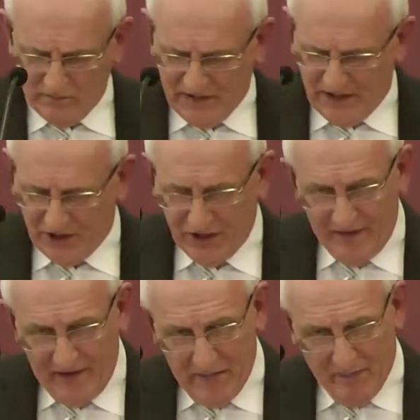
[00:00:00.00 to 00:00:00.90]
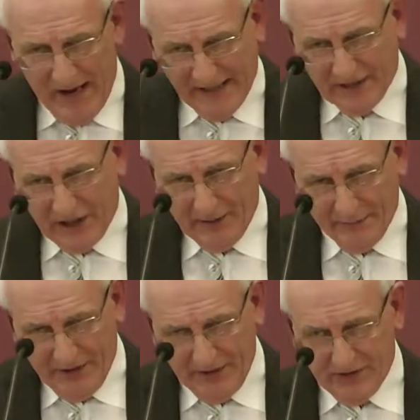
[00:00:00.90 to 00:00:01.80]
and this is a very practical
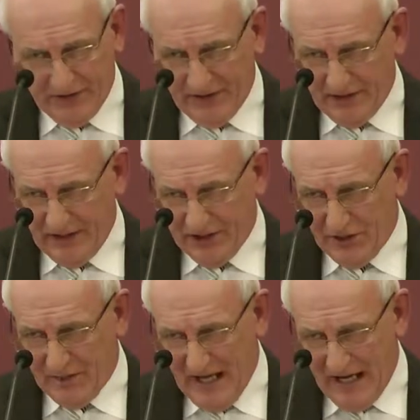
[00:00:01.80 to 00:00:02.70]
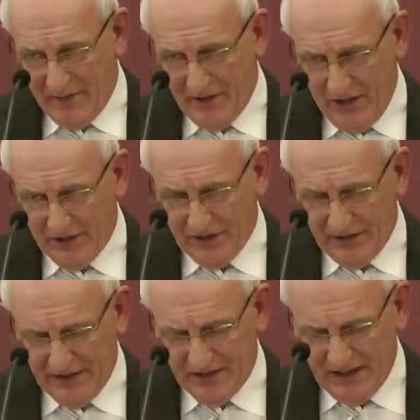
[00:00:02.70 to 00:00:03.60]
point, and it needs to be hammered out
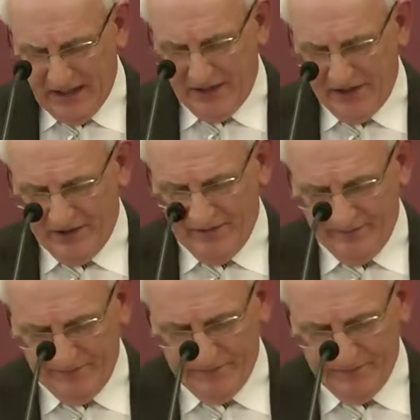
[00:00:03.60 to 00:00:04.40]
in these days.